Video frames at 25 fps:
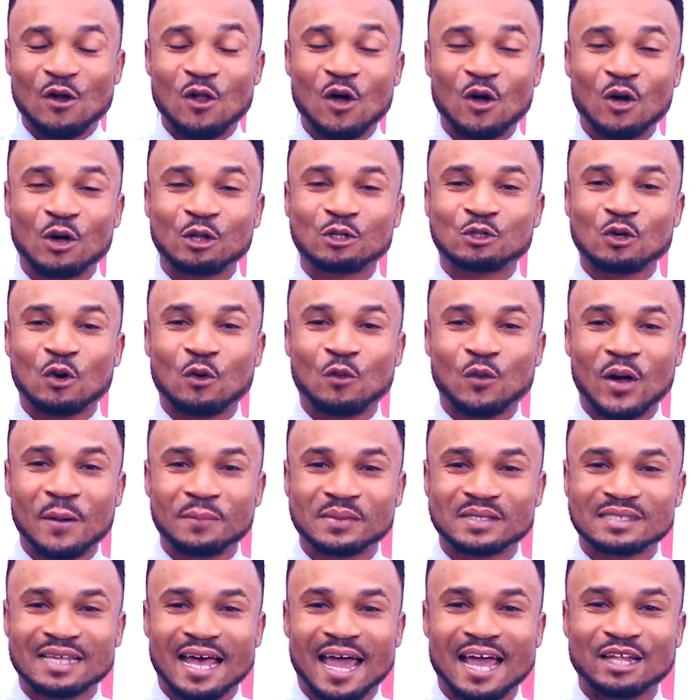Log on to our
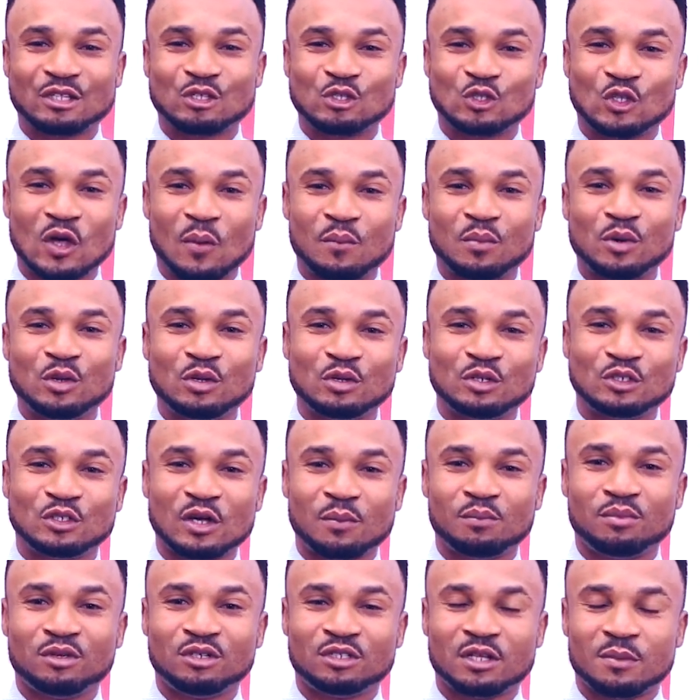website
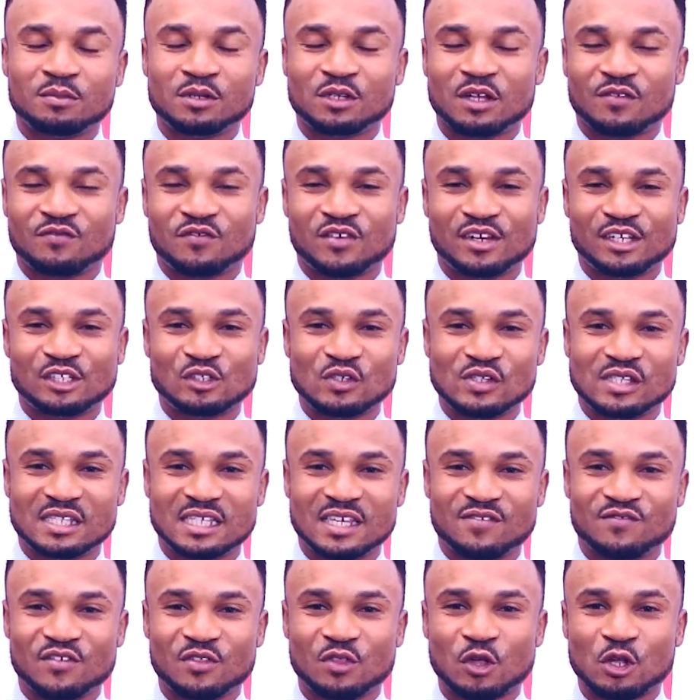
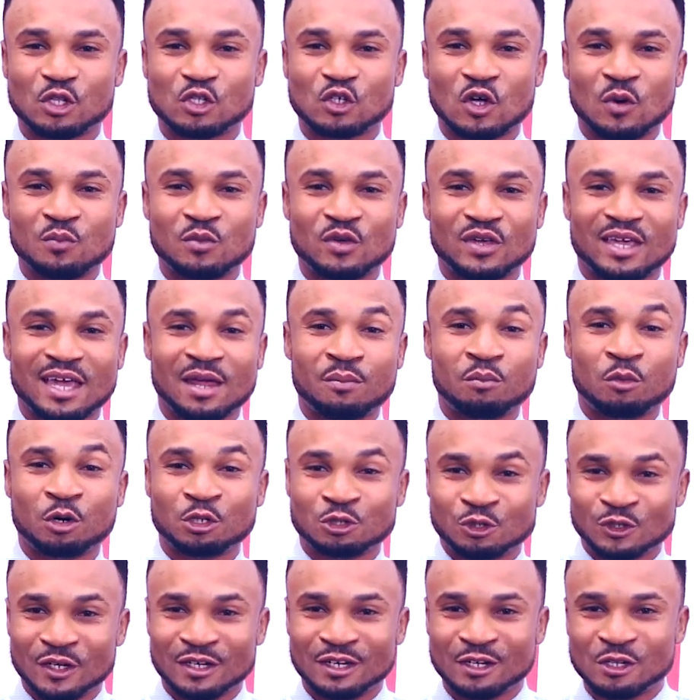www.vnationtv.com. You get
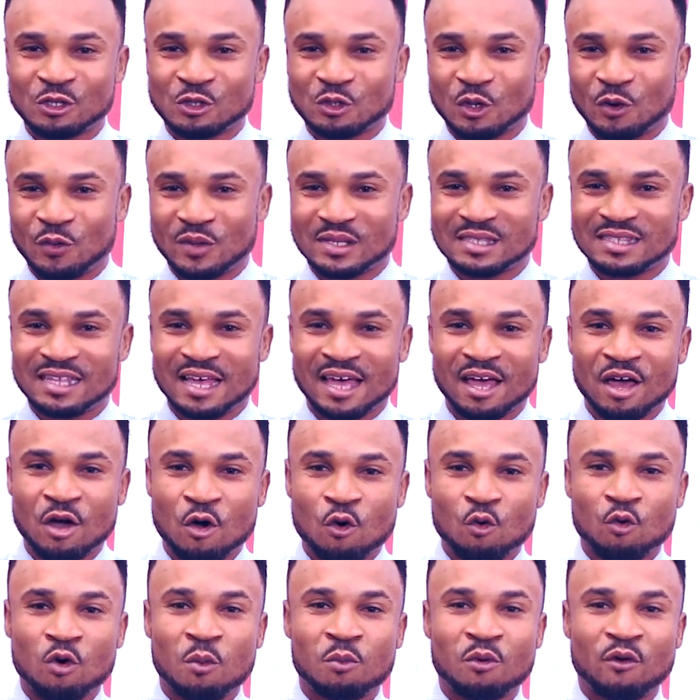more trending stories there.
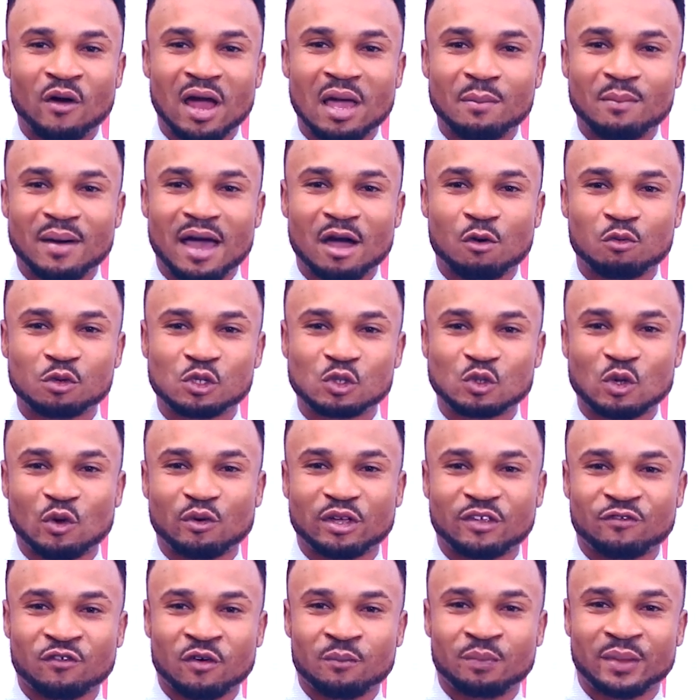We'll be right back with
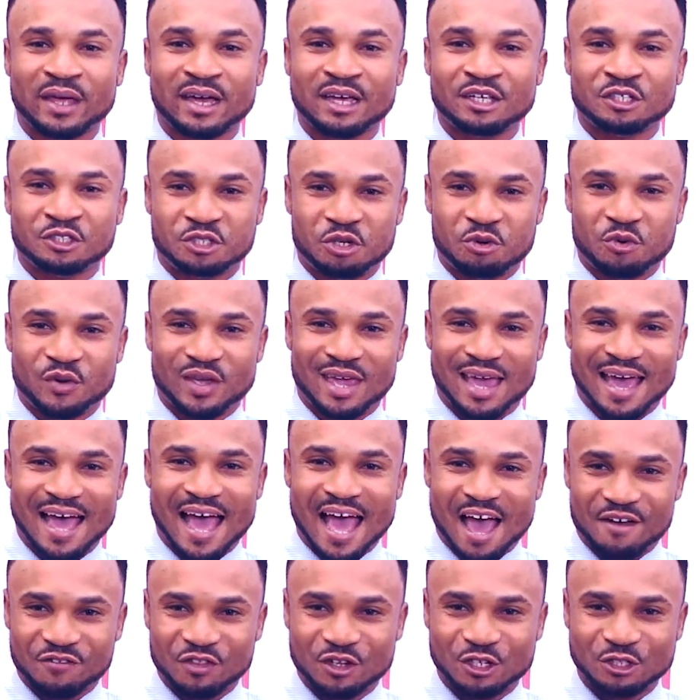stories from Nigeria
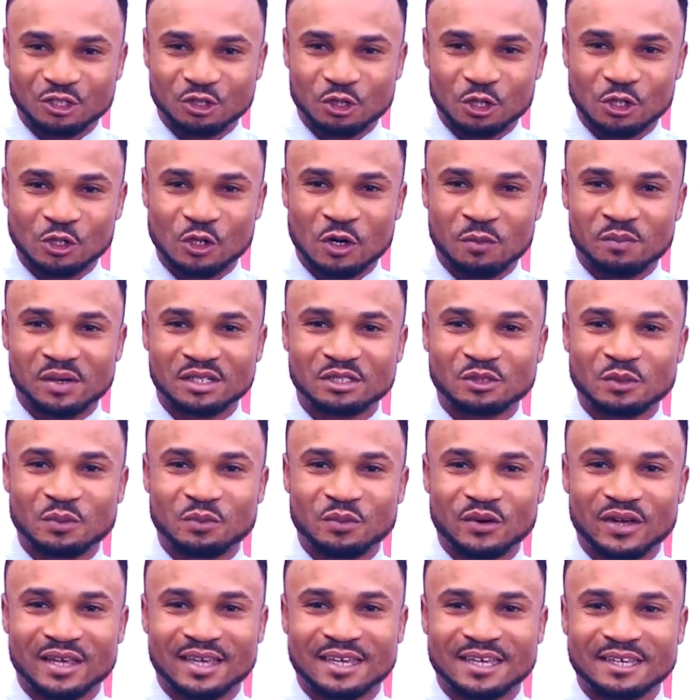after this short commercial
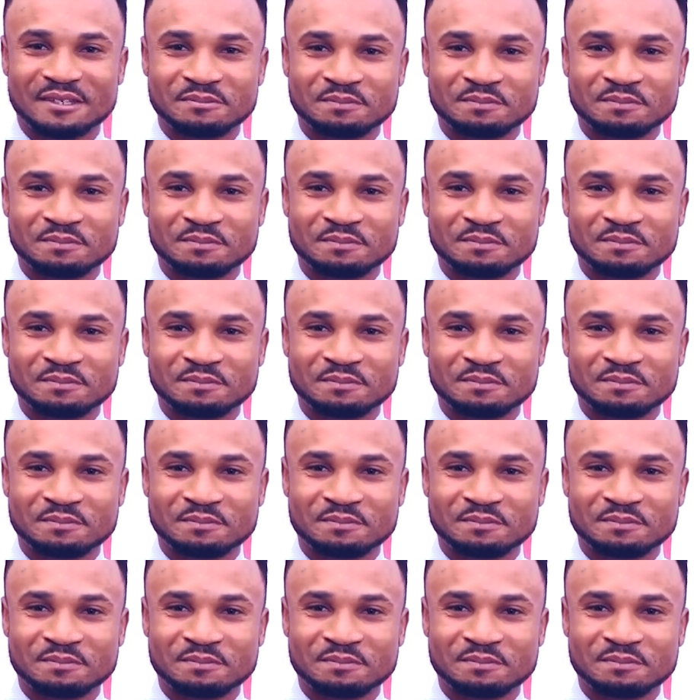break.